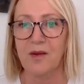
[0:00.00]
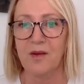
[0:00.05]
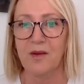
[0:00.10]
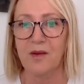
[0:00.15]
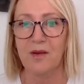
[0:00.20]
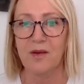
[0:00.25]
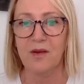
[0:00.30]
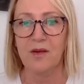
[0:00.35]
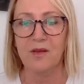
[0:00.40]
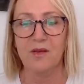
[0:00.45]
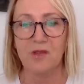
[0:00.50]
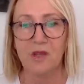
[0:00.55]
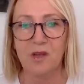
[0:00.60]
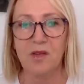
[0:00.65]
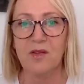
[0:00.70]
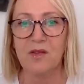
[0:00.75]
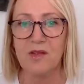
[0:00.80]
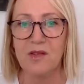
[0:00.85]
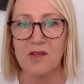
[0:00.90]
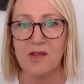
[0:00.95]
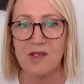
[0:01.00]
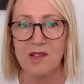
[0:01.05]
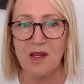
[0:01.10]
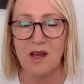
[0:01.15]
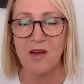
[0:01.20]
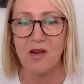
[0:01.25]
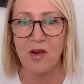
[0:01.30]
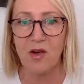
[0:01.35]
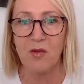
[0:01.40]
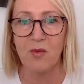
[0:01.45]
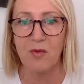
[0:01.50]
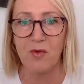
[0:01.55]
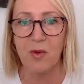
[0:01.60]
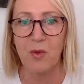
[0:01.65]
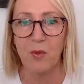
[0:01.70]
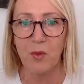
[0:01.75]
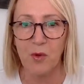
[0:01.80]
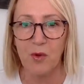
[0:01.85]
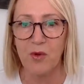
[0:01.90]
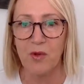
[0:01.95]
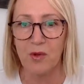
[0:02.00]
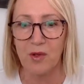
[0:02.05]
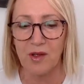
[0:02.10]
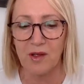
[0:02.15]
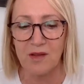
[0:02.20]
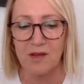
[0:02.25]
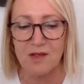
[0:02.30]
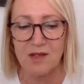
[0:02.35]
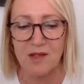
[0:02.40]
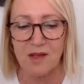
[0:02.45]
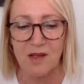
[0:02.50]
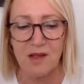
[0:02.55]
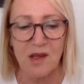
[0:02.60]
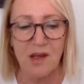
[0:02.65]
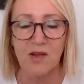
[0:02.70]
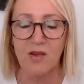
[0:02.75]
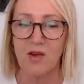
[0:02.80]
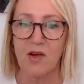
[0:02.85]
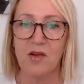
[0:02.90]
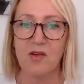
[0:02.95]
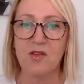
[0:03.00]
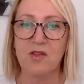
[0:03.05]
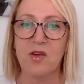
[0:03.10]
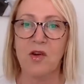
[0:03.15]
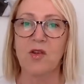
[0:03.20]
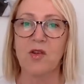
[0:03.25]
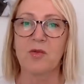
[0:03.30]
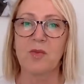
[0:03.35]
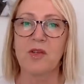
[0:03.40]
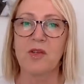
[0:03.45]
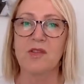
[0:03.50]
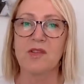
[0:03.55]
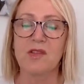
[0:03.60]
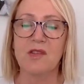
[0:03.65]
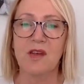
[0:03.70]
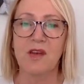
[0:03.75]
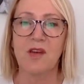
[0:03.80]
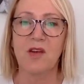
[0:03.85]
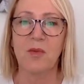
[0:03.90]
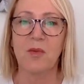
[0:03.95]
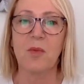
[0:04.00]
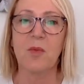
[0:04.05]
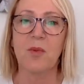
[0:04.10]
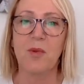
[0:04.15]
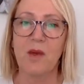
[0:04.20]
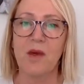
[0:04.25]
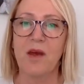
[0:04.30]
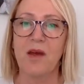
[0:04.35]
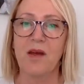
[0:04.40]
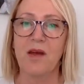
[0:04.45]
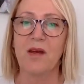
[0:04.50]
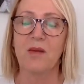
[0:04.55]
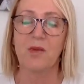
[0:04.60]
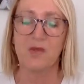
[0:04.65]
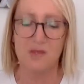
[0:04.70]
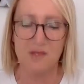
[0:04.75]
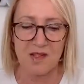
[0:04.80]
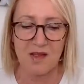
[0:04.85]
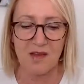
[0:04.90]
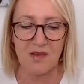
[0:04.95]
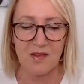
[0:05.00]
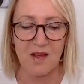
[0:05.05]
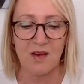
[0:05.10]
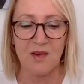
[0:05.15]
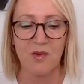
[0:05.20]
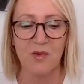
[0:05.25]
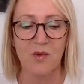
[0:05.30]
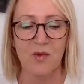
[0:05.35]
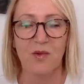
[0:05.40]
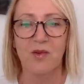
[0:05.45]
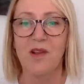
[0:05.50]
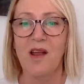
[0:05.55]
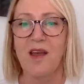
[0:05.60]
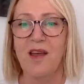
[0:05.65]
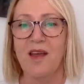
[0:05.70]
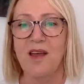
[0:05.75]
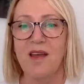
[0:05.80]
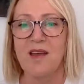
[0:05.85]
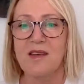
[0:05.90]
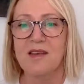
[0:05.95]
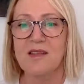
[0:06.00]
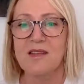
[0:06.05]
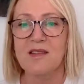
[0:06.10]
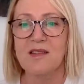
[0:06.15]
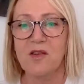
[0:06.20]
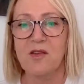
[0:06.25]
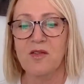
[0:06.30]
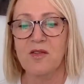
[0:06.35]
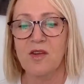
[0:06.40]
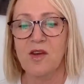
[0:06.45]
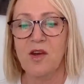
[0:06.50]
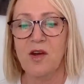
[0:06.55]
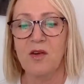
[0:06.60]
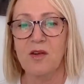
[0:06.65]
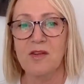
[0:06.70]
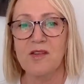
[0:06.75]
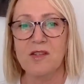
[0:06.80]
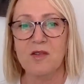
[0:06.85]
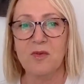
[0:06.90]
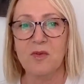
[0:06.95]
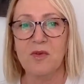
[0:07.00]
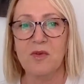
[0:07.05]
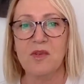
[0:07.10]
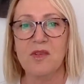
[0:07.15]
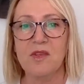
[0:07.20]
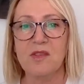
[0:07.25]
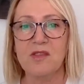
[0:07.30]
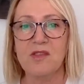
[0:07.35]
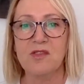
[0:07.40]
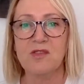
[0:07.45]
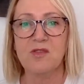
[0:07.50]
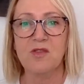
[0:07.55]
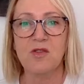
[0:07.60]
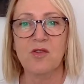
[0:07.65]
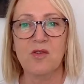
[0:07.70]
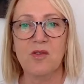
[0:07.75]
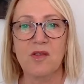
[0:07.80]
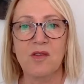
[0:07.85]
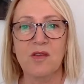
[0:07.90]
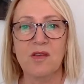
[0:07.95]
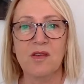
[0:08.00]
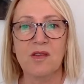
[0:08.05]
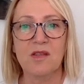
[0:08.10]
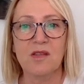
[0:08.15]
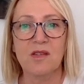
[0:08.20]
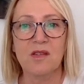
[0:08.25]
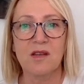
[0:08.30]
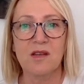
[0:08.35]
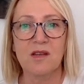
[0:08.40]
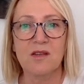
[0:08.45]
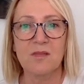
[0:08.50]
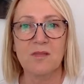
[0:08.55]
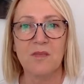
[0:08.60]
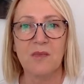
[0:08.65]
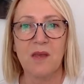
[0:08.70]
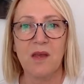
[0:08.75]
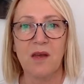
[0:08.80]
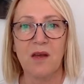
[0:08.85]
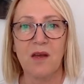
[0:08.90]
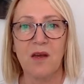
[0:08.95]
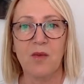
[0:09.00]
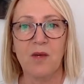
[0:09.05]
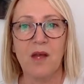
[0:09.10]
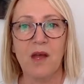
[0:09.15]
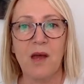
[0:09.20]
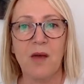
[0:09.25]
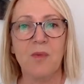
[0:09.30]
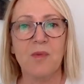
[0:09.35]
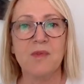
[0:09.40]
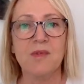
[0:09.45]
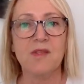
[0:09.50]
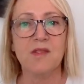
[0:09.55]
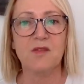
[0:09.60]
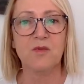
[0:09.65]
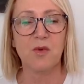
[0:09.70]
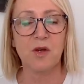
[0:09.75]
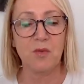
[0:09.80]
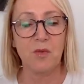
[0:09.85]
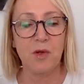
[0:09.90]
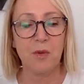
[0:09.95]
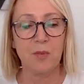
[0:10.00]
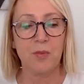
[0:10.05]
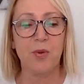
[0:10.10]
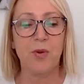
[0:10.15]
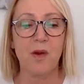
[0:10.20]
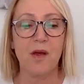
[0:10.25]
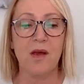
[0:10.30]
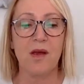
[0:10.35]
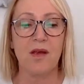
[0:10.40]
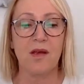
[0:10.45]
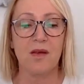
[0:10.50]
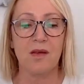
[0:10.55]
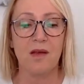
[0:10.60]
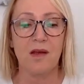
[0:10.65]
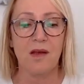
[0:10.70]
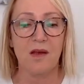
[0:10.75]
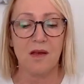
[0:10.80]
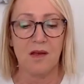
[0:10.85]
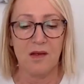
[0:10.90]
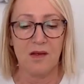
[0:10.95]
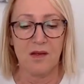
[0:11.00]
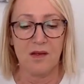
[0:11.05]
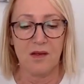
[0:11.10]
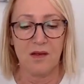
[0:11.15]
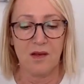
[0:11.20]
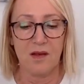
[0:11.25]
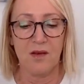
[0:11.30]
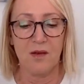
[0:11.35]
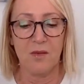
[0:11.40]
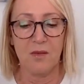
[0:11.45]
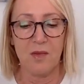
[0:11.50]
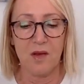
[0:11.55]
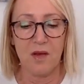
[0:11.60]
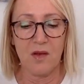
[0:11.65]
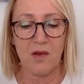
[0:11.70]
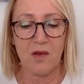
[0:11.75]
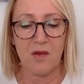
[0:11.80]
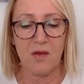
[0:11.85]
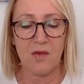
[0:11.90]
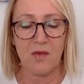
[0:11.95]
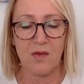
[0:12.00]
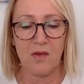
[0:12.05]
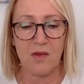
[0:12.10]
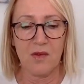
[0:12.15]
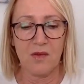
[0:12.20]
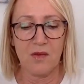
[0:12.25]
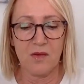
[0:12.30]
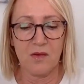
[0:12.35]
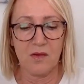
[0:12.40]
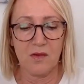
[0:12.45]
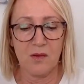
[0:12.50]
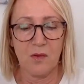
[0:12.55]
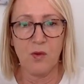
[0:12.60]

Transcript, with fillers: Uh, don't stay home from work and say, God told me to stay home and pray. I'm not saying that at all. So the Holy Spirit is stirring things in us. And what happens is when we pray, um, the, the